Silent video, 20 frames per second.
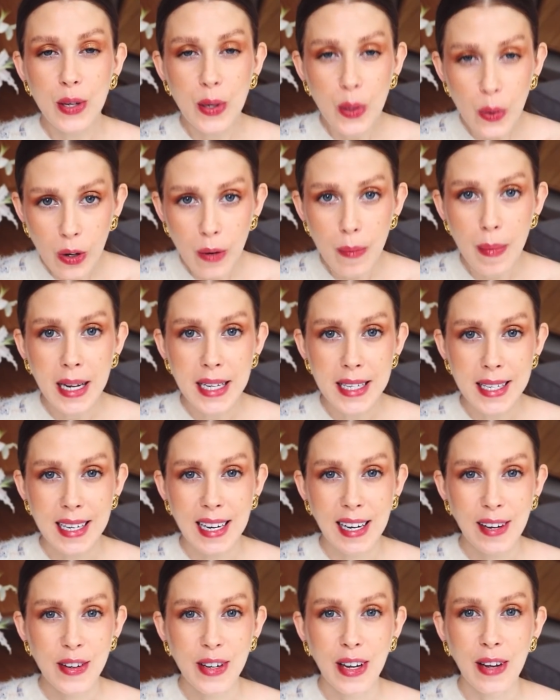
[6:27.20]
you're
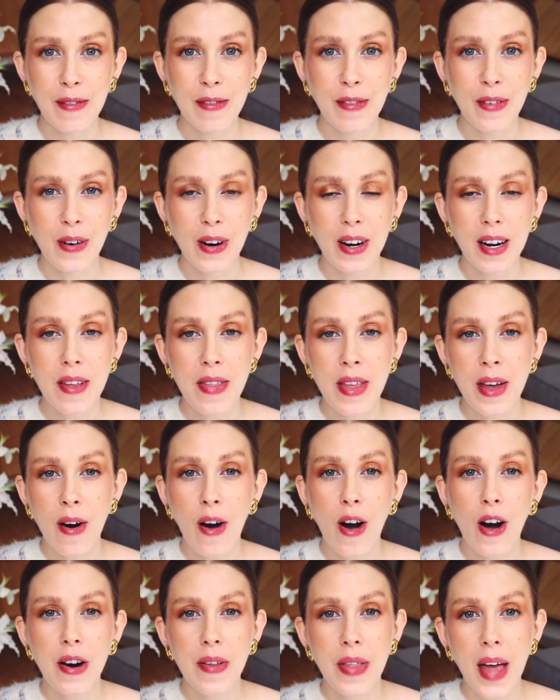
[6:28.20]
mentally looking for, there
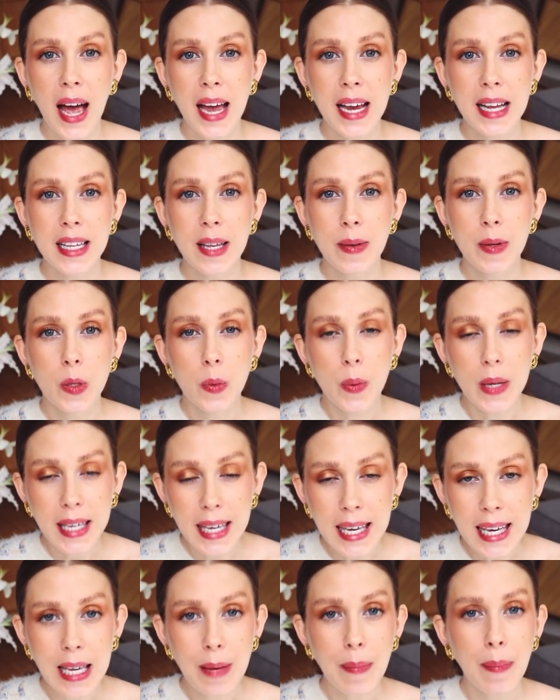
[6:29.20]
are the items we
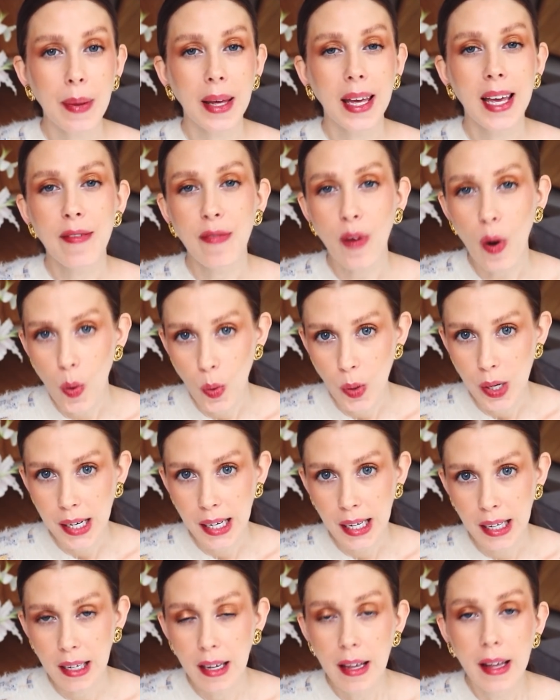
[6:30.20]
keep if
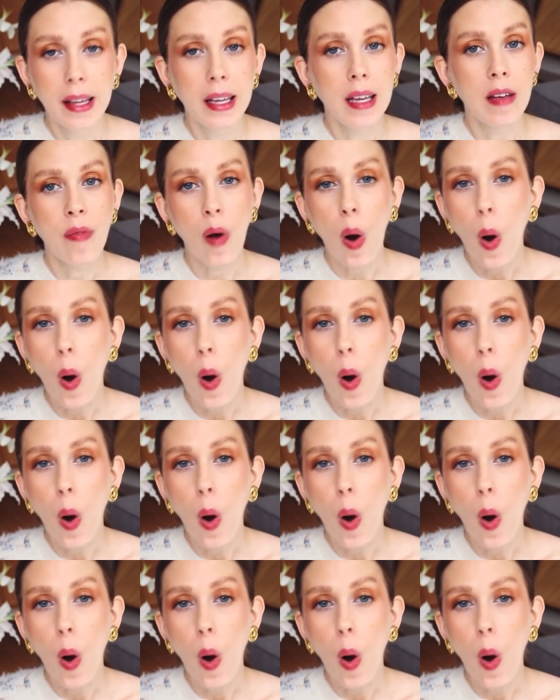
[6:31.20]
only. If